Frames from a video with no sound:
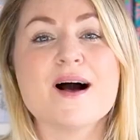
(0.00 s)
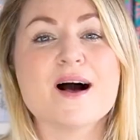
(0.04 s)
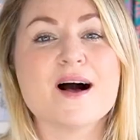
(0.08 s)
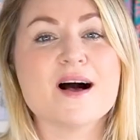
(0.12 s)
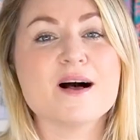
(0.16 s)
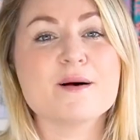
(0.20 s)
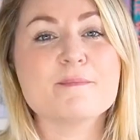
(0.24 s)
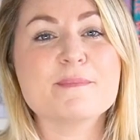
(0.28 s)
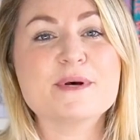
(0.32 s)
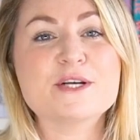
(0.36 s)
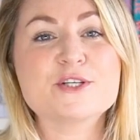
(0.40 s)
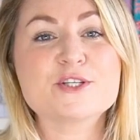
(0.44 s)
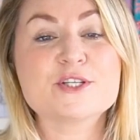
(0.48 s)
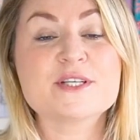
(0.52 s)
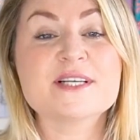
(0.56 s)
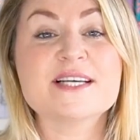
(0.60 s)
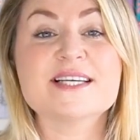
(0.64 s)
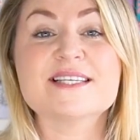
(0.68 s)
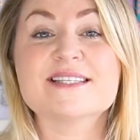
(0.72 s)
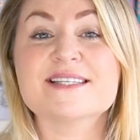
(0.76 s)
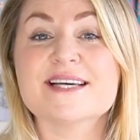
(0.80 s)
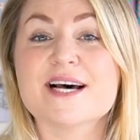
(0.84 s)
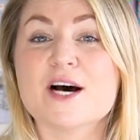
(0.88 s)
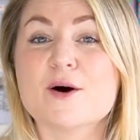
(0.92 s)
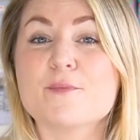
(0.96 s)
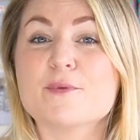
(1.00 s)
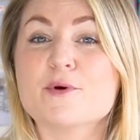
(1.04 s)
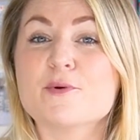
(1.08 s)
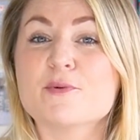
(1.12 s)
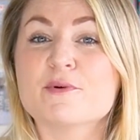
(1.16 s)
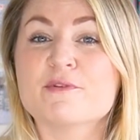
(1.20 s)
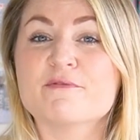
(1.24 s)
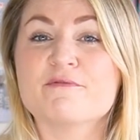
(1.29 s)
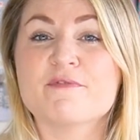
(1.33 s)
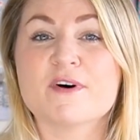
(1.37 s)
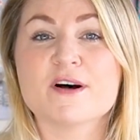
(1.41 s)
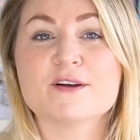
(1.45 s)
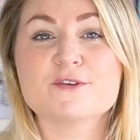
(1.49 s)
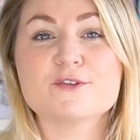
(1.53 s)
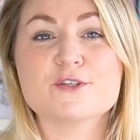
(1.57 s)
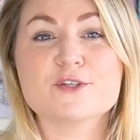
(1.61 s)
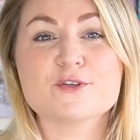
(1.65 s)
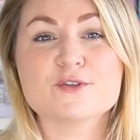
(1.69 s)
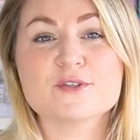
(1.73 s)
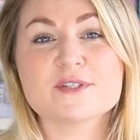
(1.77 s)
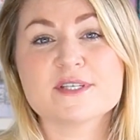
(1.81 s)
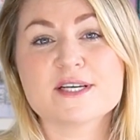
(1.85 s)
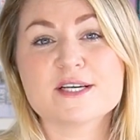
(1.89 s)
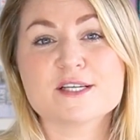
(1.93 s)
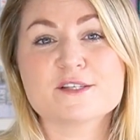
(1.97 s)
Our mission is to help you advance your
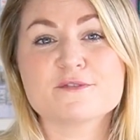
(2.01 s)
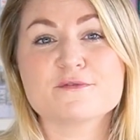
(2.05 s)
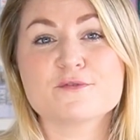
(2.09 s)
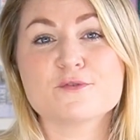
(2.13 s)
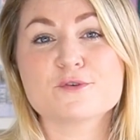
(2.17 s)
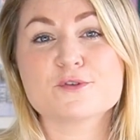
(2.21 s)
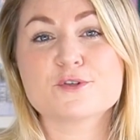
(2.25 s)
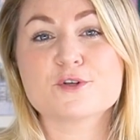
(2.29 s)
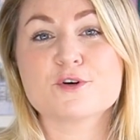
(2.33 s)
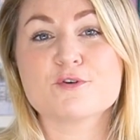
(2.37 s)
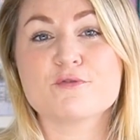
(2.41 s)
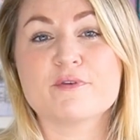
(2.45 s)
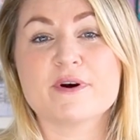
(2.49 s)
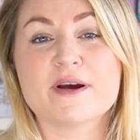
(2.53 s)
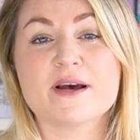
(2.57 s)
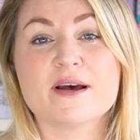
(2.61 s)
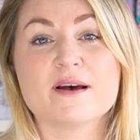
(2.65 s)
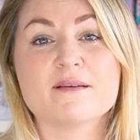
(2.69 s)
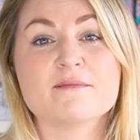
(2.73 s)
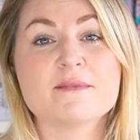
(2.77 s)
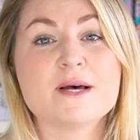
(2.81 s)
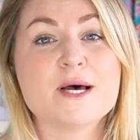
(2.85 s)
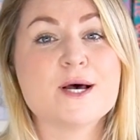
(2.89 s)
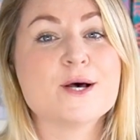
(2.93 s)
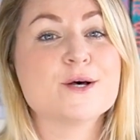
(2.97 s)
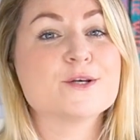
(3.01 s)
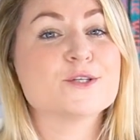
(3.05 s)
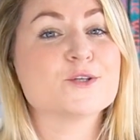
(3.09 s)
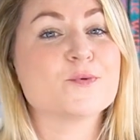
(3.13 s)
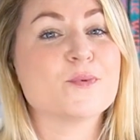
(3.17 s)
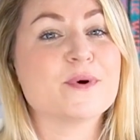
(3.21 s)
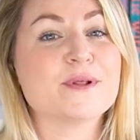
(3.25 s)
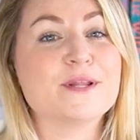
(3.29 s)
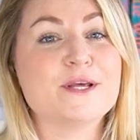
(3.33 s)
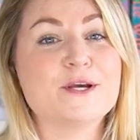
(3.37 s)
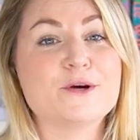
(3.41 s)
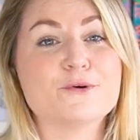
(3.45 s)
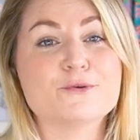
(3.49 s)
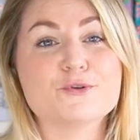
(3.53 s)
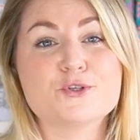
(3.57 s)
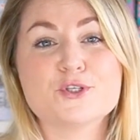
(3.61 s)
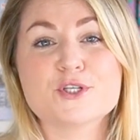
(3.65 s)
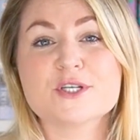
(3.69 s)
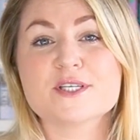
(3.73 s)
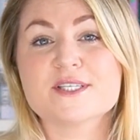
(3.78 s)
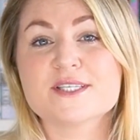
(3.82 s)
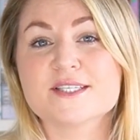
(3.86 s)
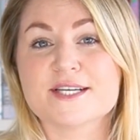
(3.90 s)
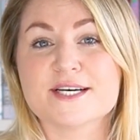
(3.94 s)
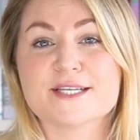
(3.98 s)
Salesforce career, so whether you're
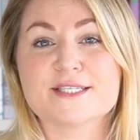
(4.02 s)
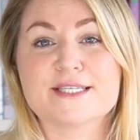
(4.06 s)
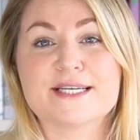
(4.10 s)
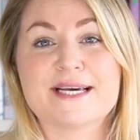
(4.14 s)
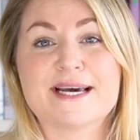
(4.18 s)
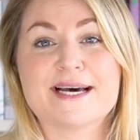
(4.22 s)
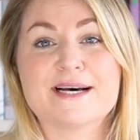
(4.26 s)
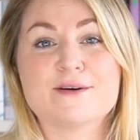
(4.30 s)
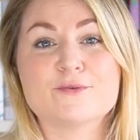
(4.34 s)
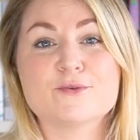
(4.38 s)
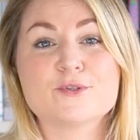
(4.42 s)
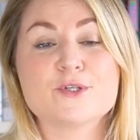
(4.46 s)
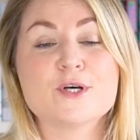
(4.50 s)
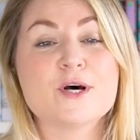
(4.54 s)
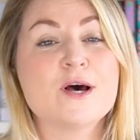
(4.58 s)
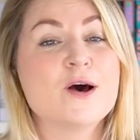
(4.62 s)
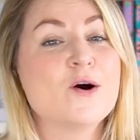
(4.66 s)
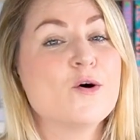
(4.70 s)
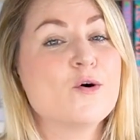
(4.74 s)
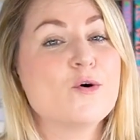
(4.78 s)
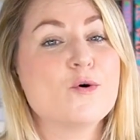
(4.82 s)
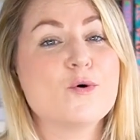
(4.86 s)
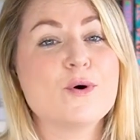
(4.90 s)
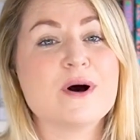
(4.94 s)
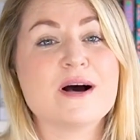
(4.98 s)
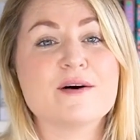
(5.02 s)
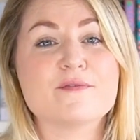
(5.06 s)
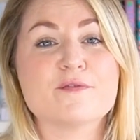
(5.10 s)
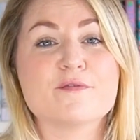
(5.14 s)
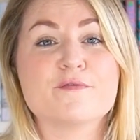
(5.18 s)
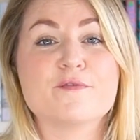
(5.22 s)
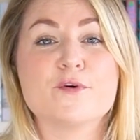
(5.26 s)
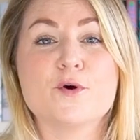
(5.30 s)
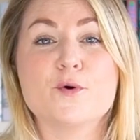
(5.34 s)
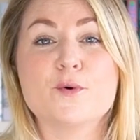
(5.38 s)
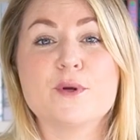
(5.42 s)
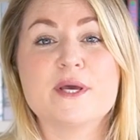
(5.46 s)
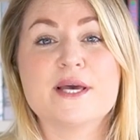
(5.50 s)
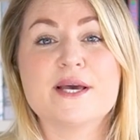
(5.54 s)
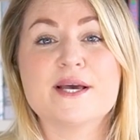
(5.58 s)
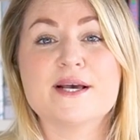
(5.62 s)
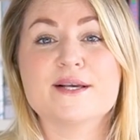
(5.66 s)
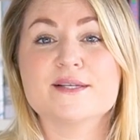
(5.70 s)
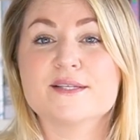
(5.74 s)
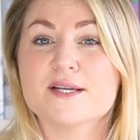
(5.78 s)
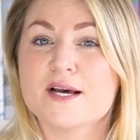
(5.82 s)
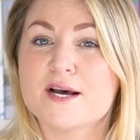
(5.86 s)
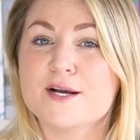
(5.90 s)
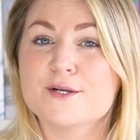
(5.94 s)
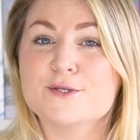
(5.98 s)
just starting out or have a few
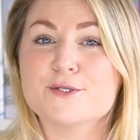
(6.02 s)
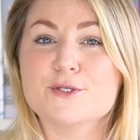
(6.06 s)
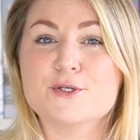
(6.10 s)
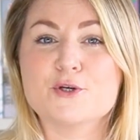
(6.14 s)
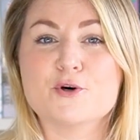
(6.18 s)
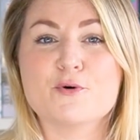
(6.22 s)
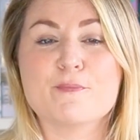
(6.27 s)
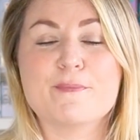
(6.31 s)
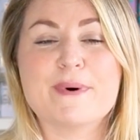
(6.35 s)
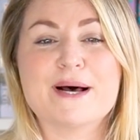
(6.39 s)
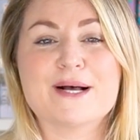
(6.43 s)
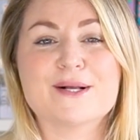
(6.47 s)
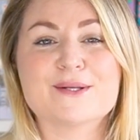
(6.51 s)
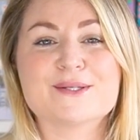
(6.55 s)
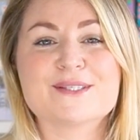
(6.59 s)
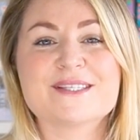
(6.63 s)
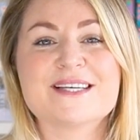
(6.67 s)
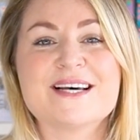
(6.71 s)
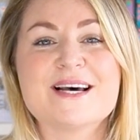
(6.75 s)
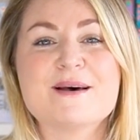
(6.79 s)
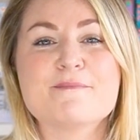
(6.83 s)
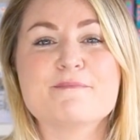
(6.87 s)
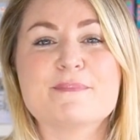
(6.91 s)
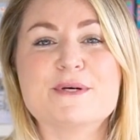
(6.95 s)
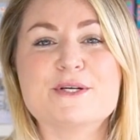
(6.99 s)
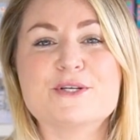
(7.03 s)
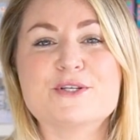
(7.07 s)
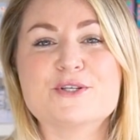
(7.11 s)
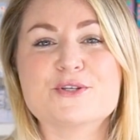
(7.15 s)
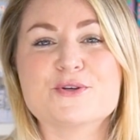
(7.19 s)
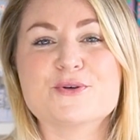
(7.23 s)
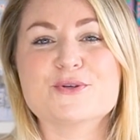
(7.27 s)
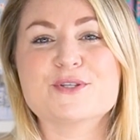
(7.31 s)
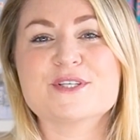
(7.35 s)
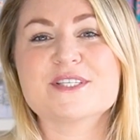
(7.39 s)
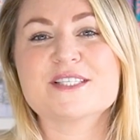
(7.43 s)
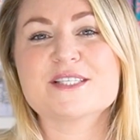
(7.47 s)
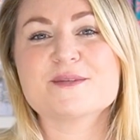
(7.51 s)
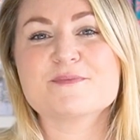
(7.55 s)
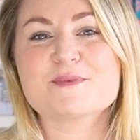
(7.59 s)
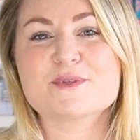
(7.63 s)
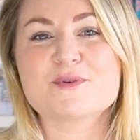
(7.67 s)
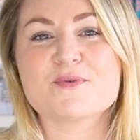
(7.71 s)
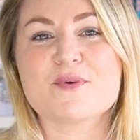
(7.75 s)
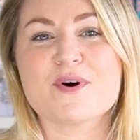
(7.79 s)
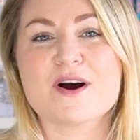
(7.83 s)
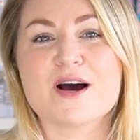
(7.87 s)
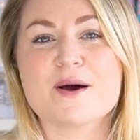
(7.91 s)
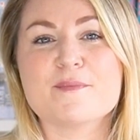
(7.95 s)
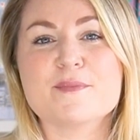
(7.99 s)
years under your belt, be sure to
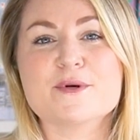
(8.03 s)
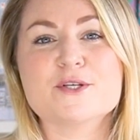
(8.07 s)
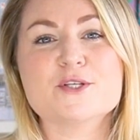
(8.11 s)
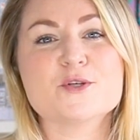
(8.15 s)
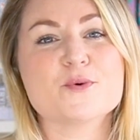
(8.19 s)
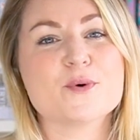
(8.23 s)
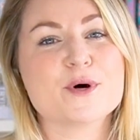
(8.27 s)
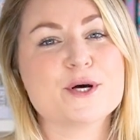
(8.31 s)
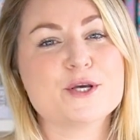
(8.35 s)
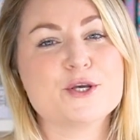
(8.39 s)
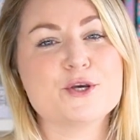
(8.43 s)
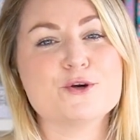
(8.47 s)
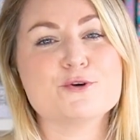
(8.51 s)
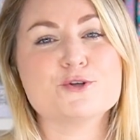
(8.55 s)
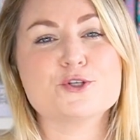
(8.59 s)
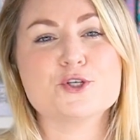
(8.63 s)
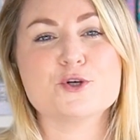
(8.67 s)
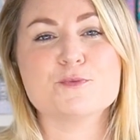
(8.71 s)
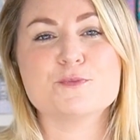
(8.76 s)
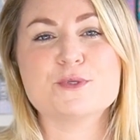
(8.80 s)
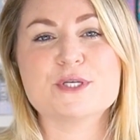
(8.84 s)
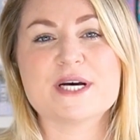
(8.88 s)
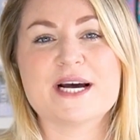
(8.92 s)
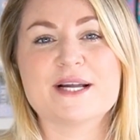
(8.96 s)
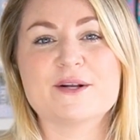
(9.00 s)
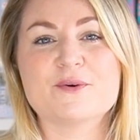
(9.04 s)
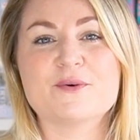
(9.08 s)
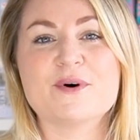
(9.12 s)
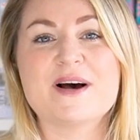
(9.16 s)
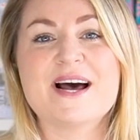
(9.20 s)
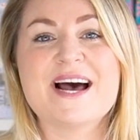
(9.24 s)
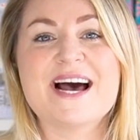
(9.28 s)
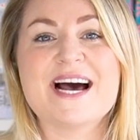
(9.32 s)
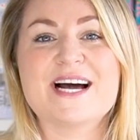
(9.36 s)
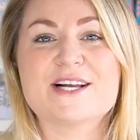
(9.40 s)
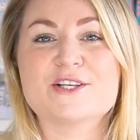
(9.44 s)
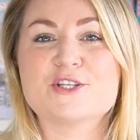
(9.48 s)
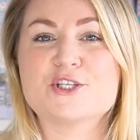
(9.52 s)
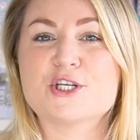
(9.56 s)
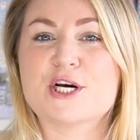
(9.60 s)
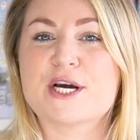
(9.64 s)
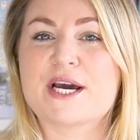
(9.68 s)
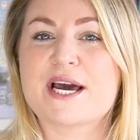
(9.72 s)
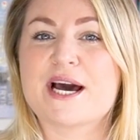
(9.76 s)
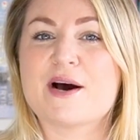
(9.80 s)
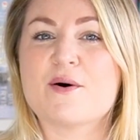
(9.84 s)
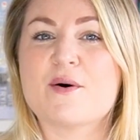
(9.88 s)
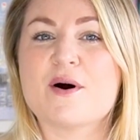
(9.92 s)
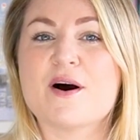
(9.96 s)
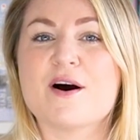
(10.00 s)
subscribe to our YouTube channel and check
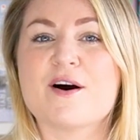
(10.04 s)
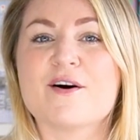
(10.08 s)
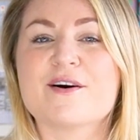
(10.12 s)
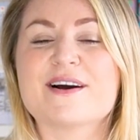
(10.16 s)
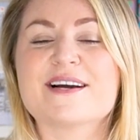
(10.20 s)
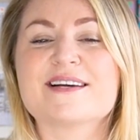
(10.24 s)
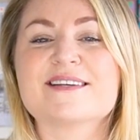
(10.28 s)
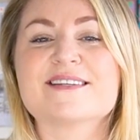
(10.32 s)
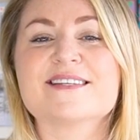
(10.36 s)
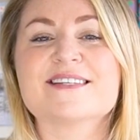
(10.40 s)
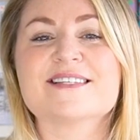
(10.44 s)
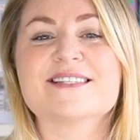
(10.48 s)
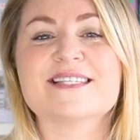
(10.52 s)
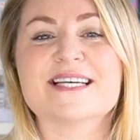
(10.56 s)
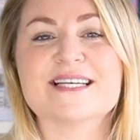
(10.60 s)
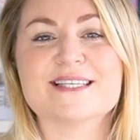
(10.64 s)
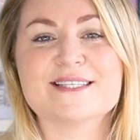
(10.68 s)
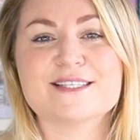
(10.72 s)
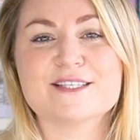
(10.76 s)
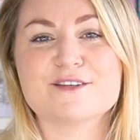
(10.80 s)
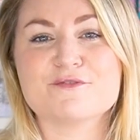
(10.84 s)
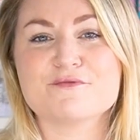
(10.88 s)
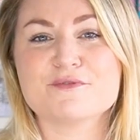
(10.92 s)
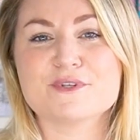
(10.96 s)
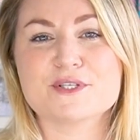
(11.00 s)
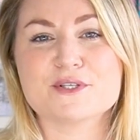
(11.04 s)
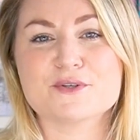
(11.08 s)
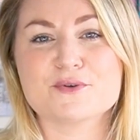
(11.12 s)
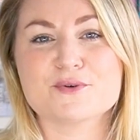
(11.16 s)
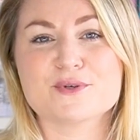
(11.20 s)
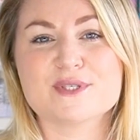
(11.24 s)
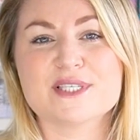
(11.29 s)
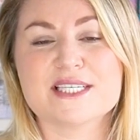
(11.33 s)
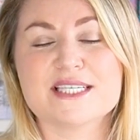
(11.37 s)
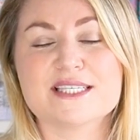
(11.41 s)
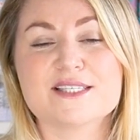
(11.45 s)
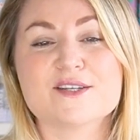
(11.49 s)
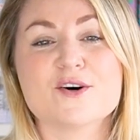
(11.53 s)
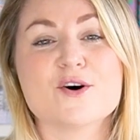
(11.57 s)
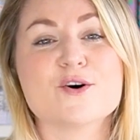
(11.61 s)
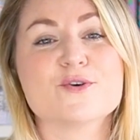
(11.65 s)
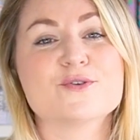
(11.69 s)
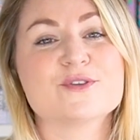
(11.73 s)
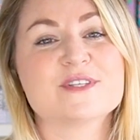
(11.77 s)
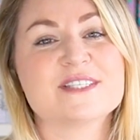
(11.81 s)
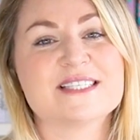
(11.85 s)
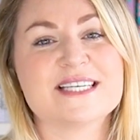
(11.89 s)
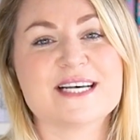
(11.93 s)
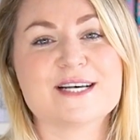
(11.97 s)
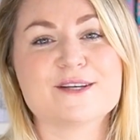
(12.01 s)
out our extensive resources on
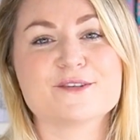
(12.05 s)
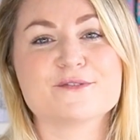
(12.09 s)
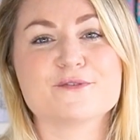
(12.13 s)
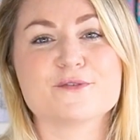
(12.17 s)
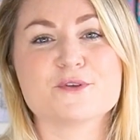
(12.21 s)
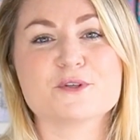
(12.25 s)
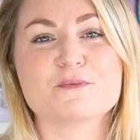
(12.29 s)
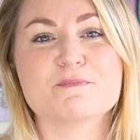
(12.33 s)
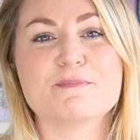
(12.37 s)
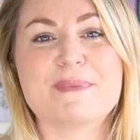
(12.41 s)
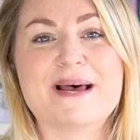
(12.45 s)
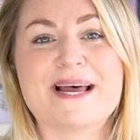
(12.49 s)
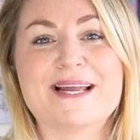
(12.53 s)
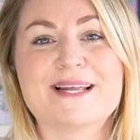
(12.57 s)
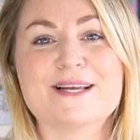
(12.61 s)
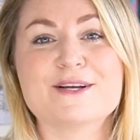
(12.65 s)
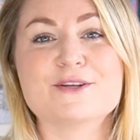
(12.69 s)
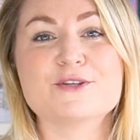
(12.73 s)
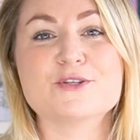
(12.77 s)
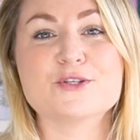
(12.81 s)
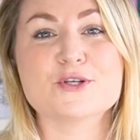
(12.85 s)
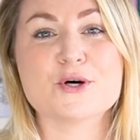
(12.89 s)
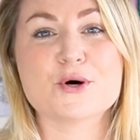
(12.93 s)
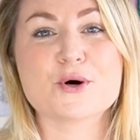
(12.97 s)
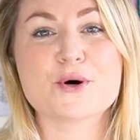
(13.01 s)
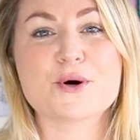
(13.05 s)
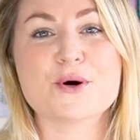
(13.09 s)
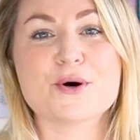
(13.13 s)
salesforce ben dot